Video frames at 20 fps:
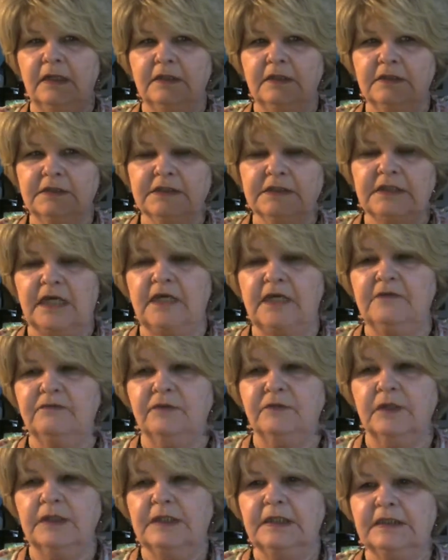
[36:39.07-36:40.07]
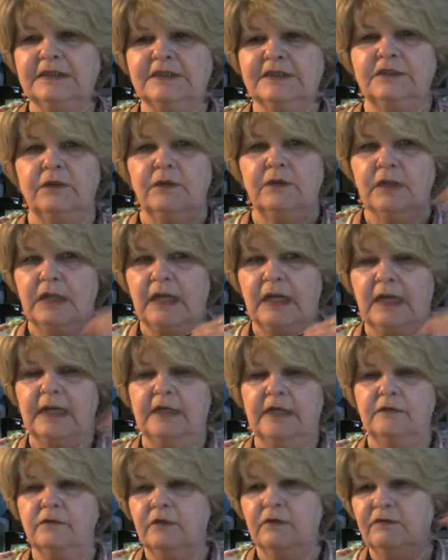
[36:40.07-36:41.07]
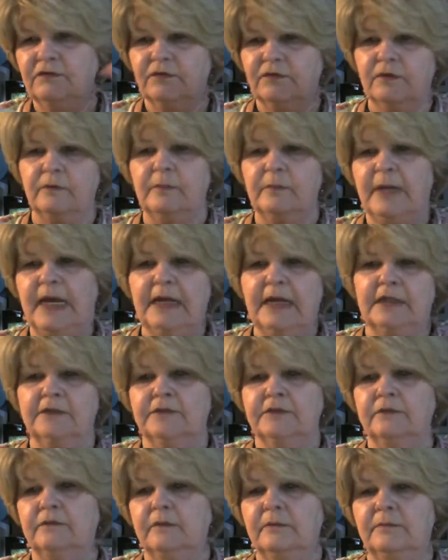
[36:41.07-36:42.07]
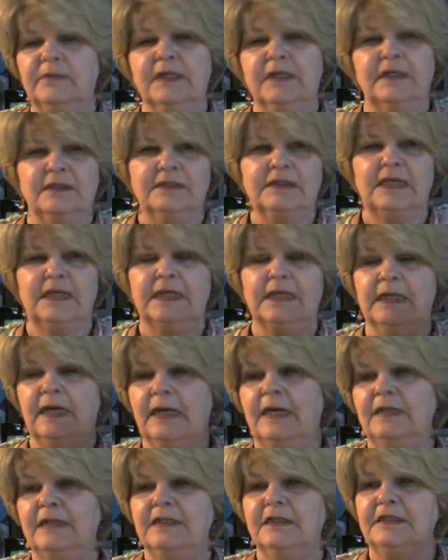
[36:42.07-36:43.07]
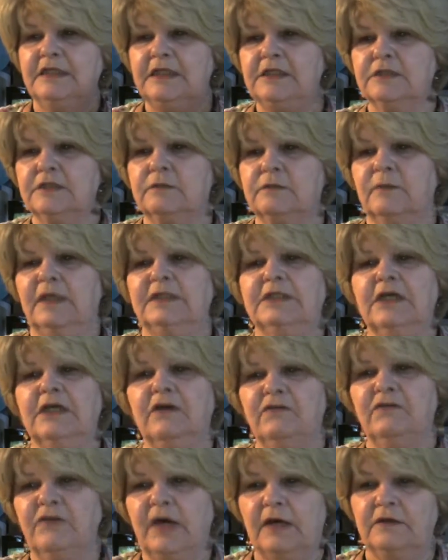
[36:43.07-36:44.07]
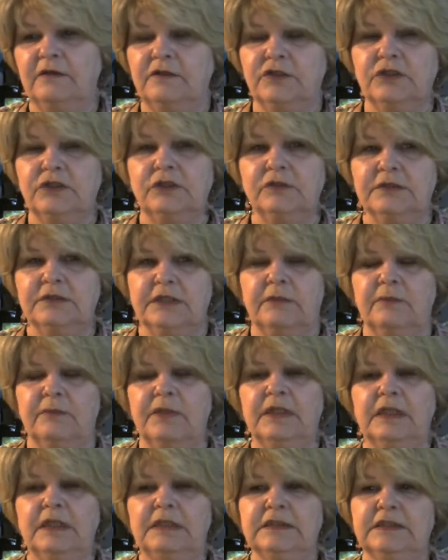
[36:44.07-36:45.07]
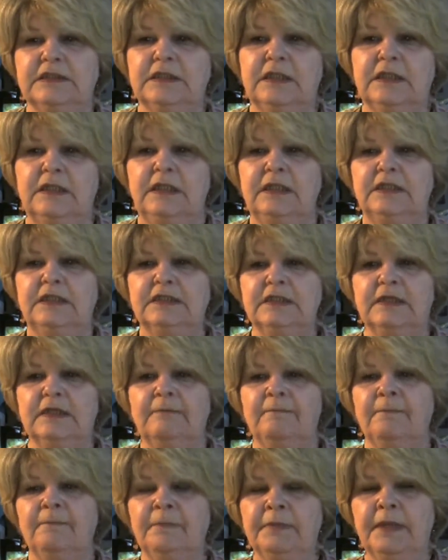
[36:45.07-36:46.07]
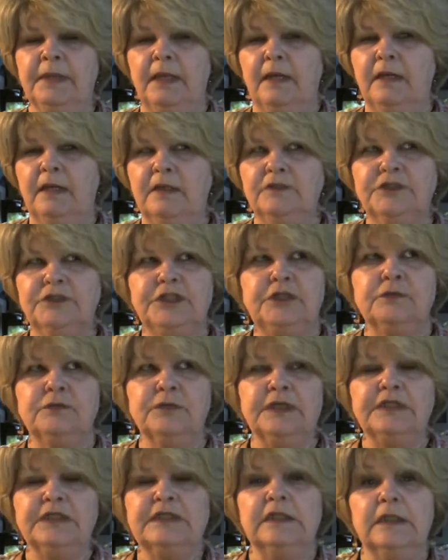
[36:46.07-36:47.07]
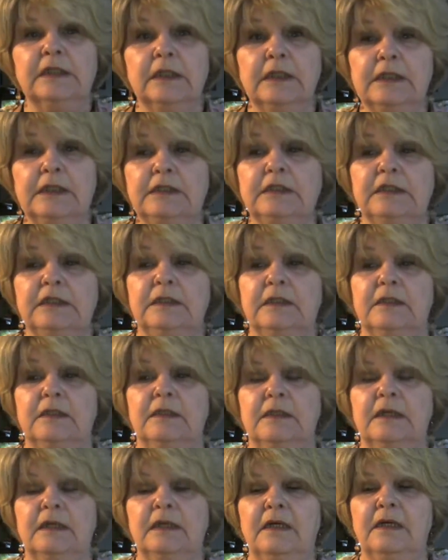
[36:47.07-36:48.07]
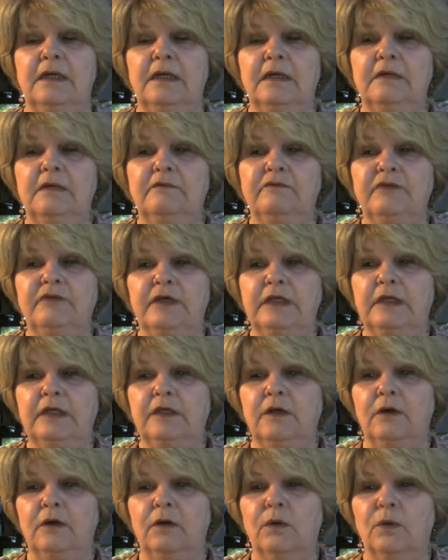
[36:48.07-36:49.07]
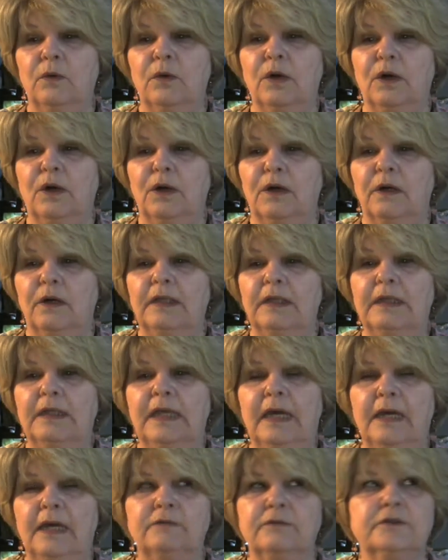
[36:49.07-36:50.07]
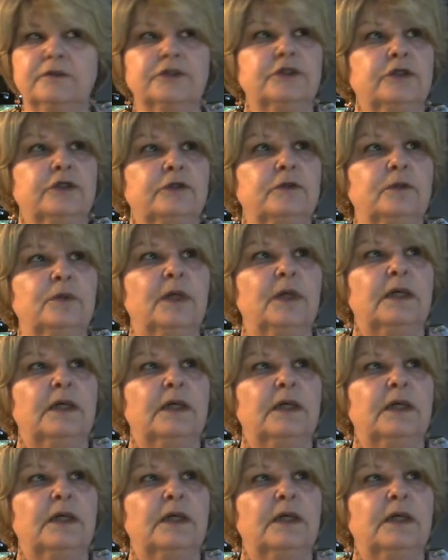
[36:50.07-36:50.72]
save list so that I can refer back to them, because I can kind of teach myself how to do some of these things. And she recently did a video on how to